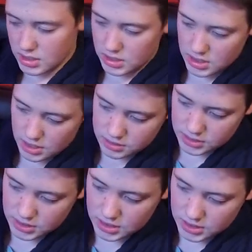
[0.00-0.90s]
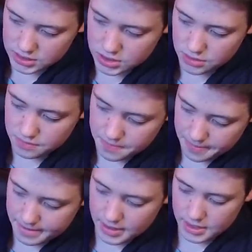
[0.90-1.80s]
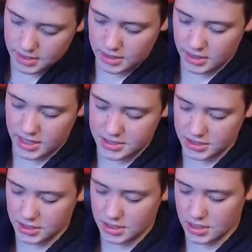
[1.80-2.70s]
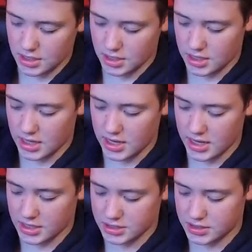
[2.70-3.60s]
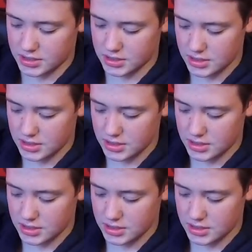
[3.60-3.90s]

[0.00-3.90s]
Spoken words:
Yeah, it's good. And then lastly, the GAN X.